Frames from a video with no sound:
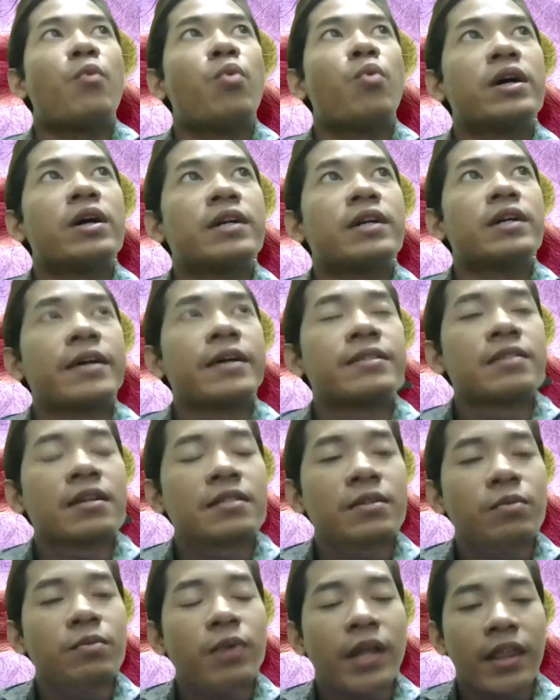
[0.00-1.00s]
I
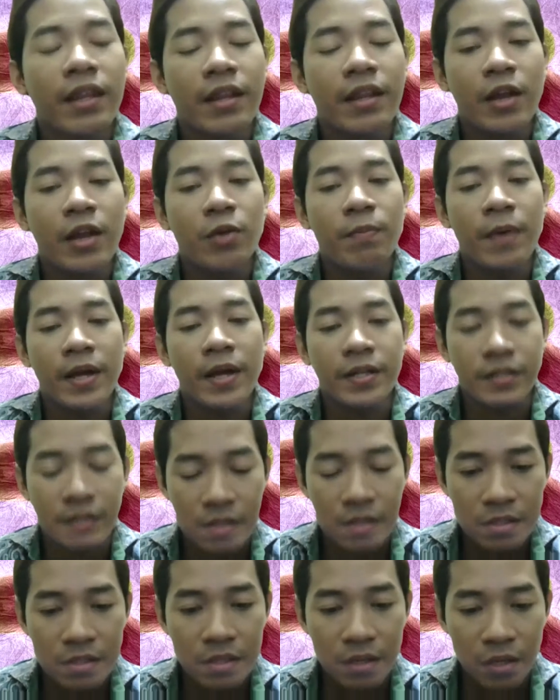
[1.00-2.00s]
started working in
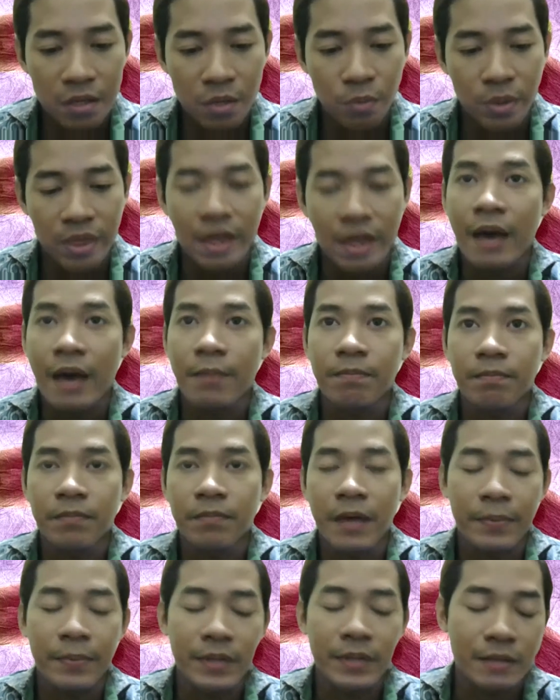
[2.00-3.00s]
nanomedicine with
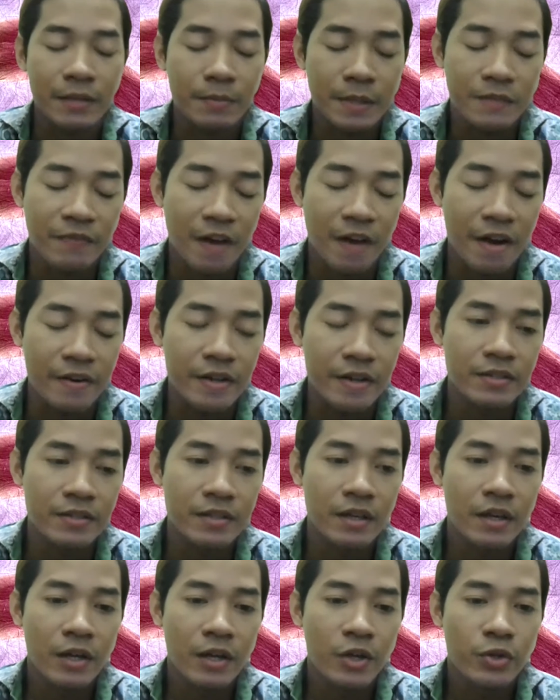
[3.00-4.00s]
hepatitis B virus.
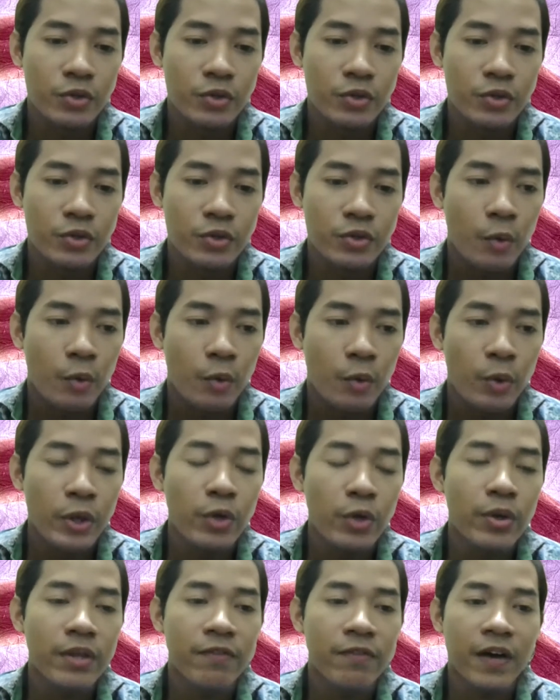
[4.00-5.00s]
So we
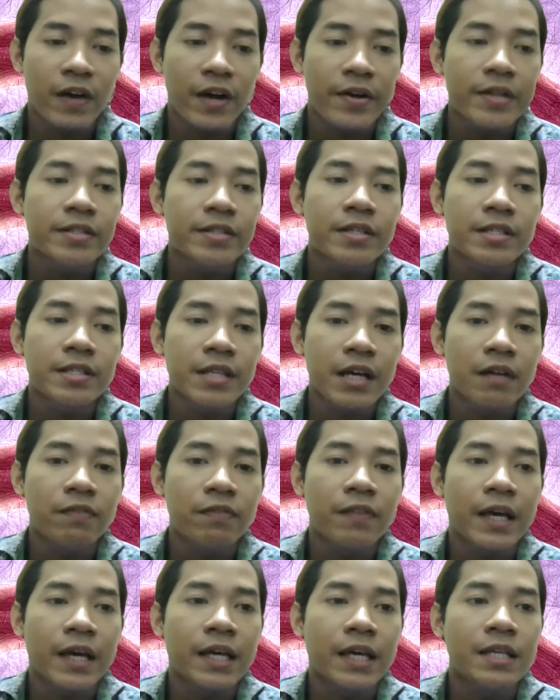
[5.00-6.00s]
know the virus itself,
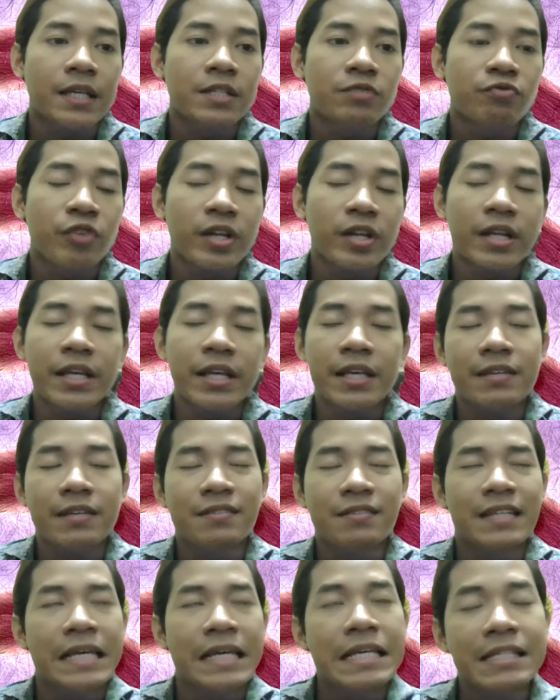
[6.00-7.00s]
it's really
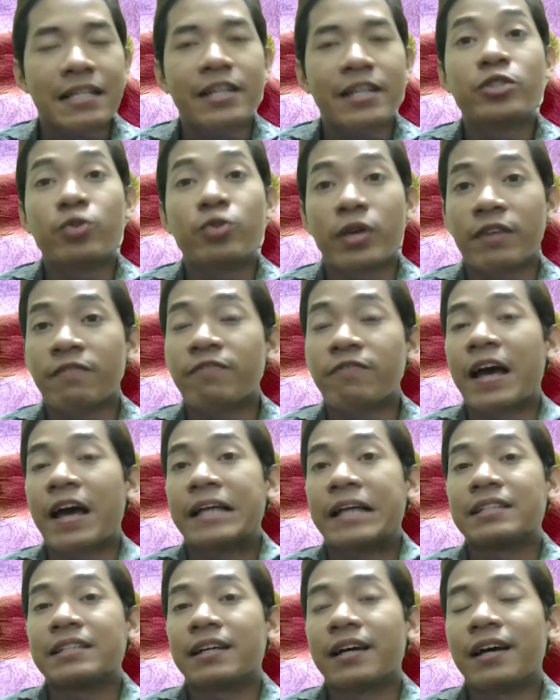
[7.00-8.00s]
easily to
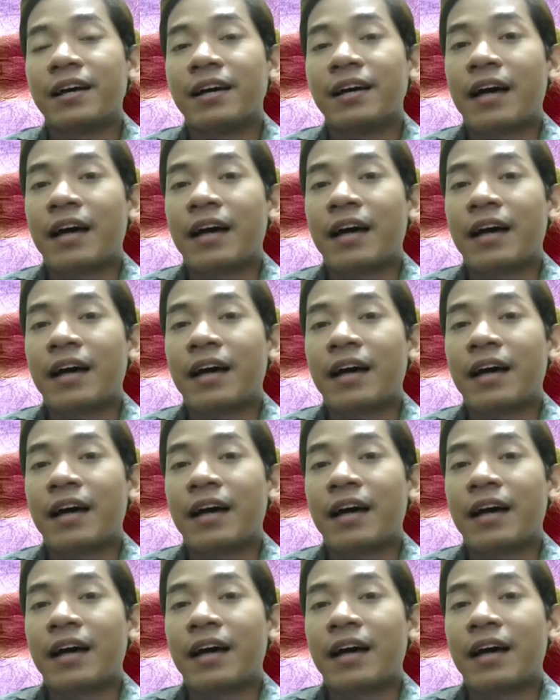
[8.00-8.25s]
infect our